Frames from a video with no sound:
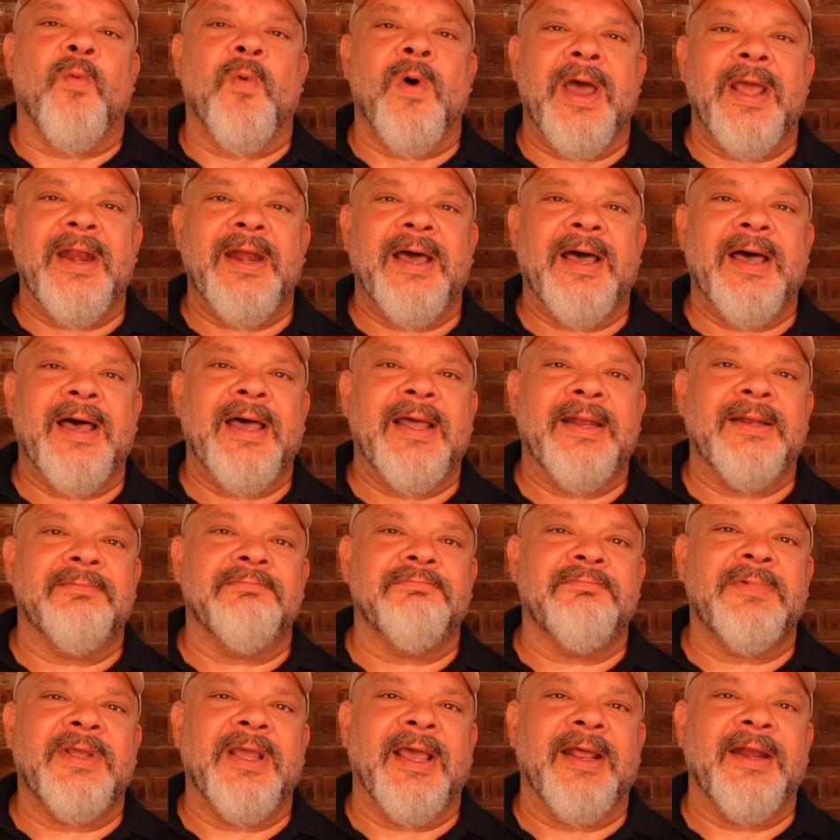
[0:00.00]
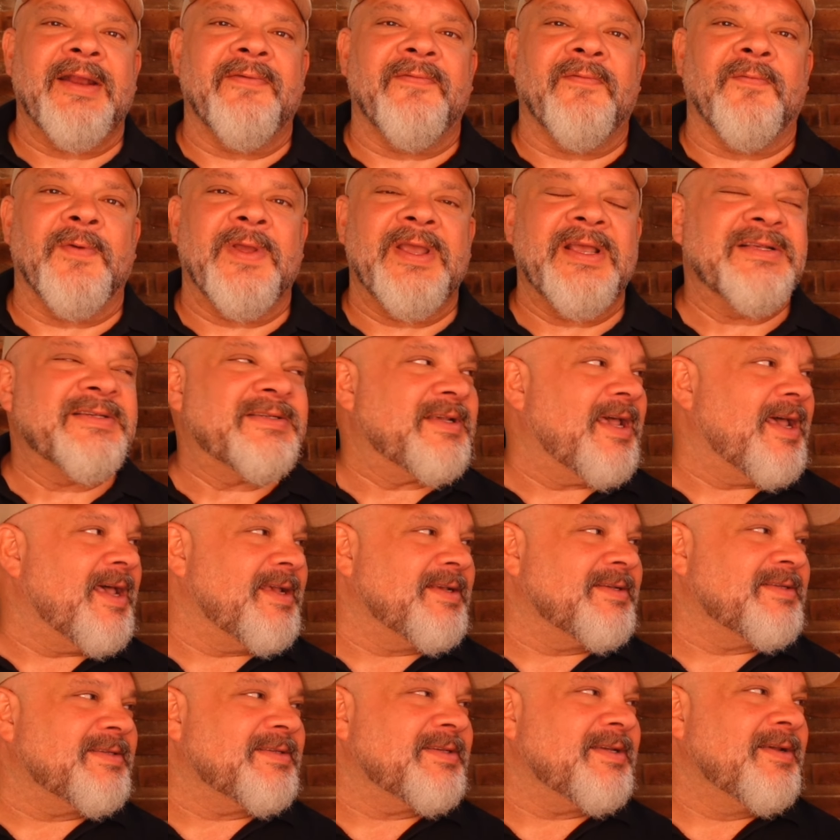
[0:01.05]
why not kind of
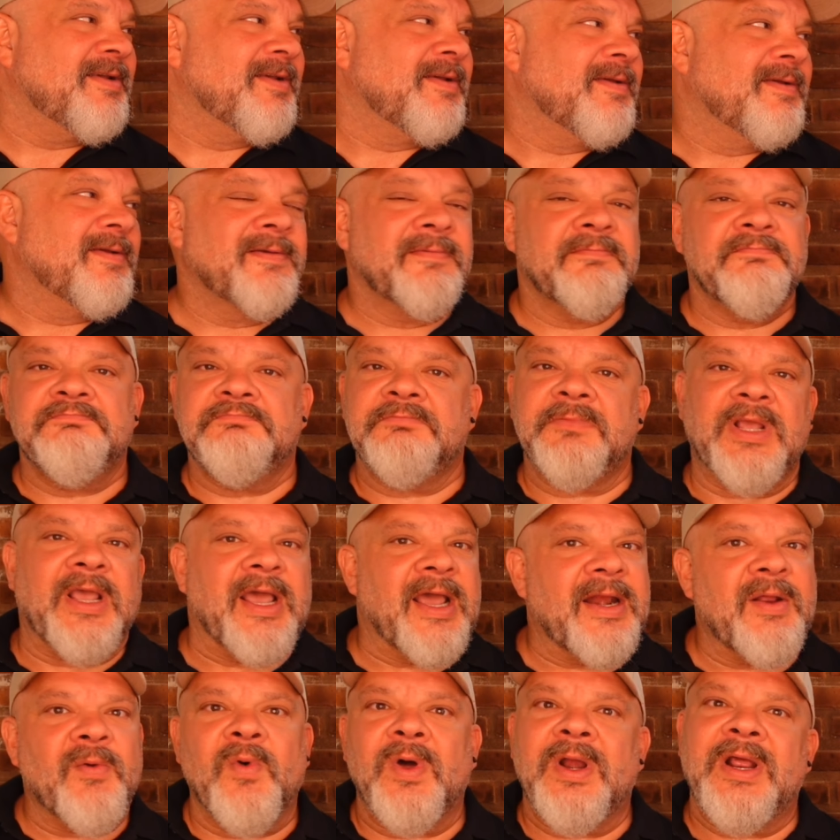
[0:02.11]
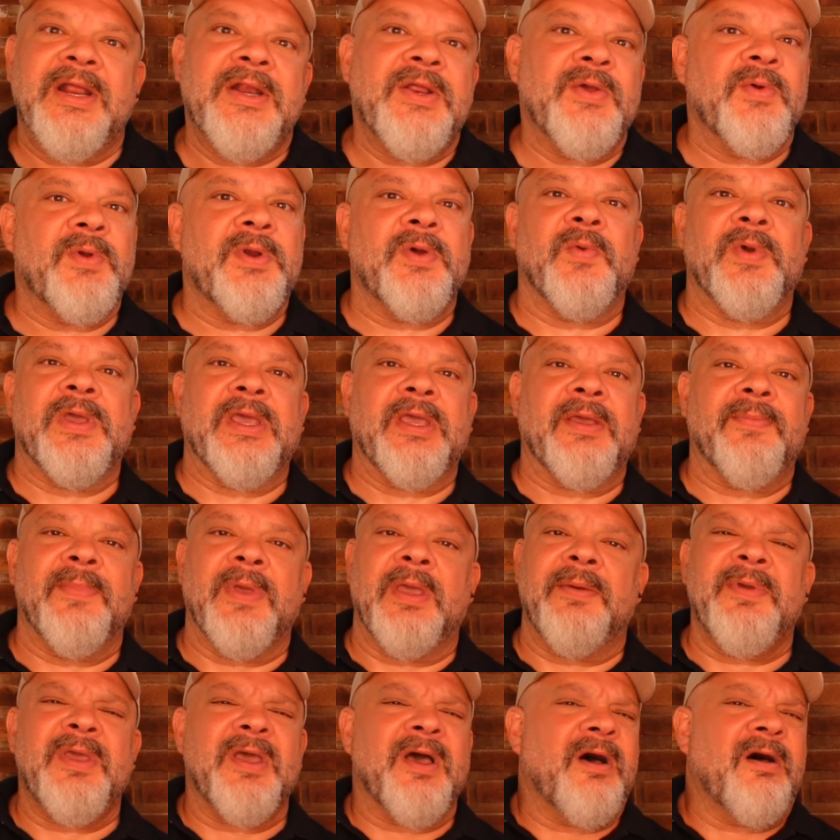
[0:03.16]
reassess? Kind of what I do in a week.
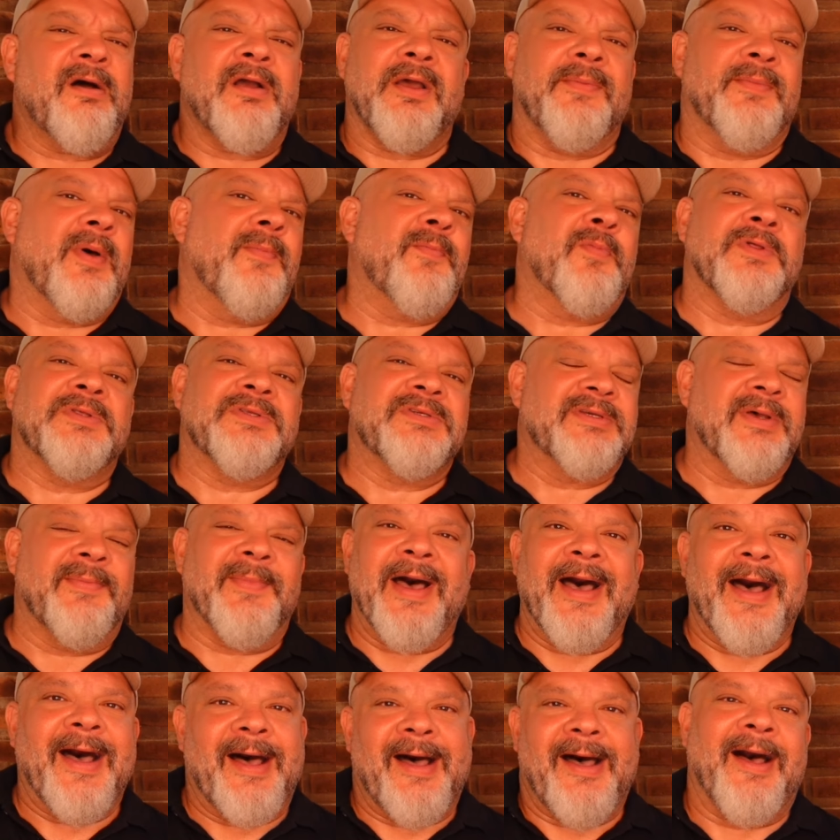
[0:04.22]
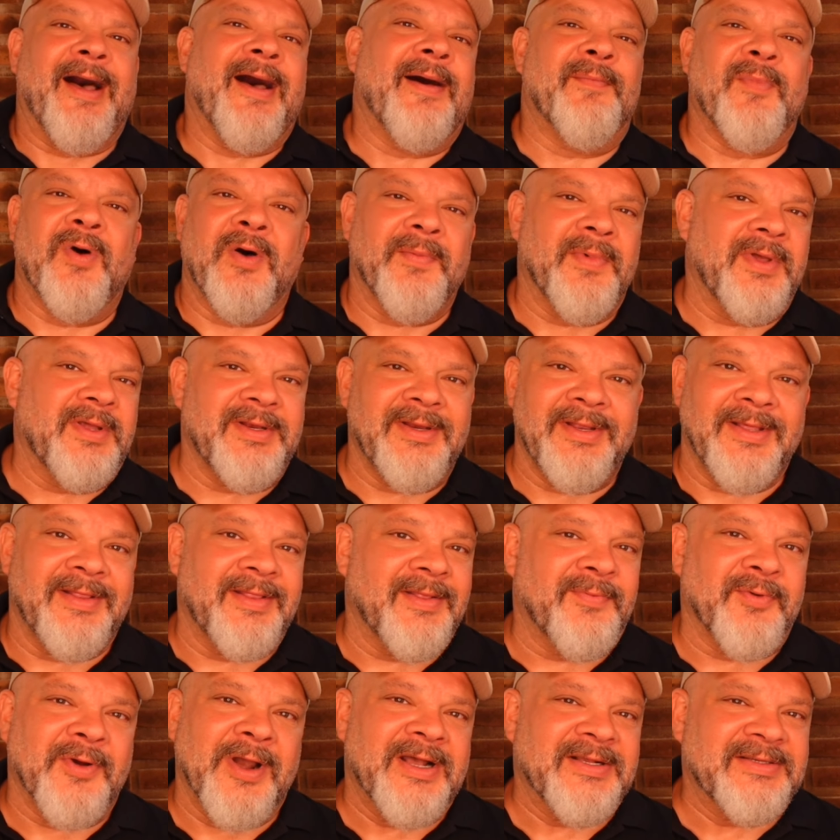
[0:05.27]
Maybe I'll come up with some aha moment in
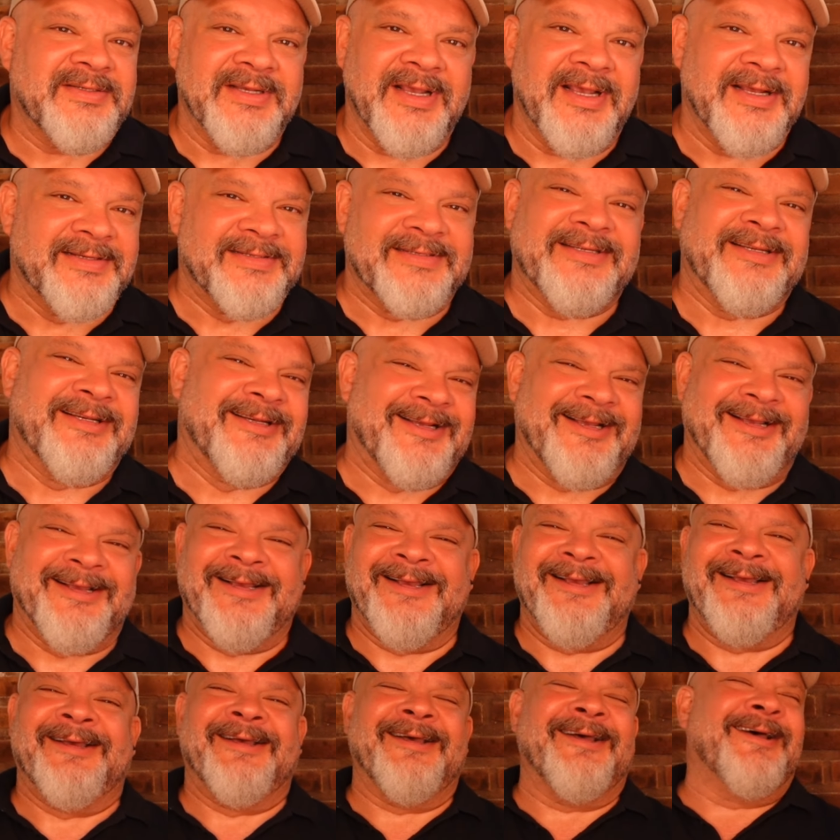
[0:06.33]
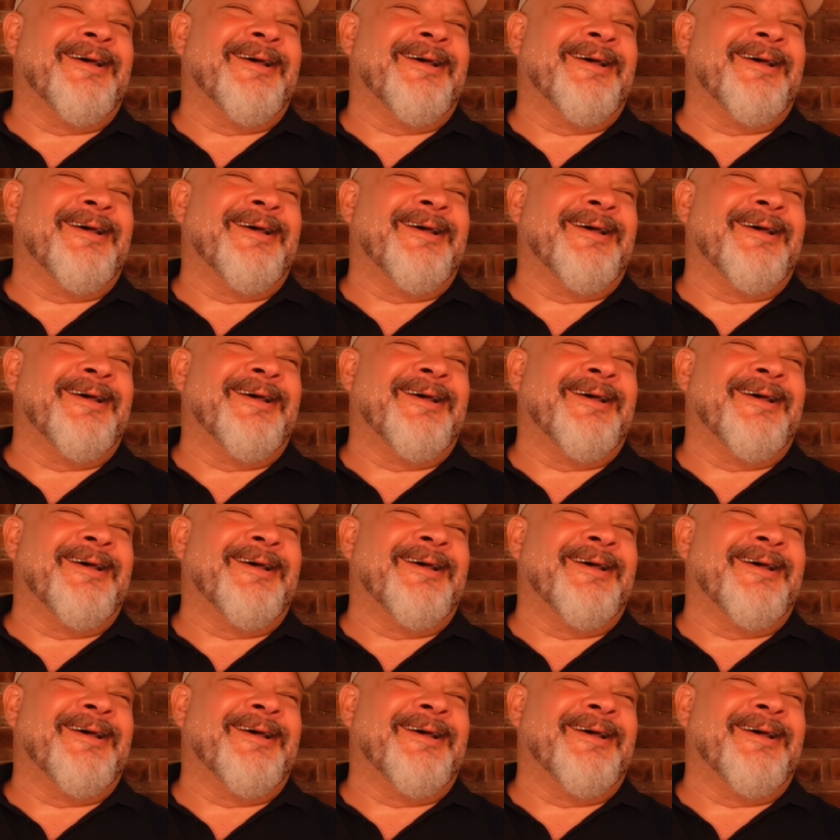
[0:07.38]
the process. and there's so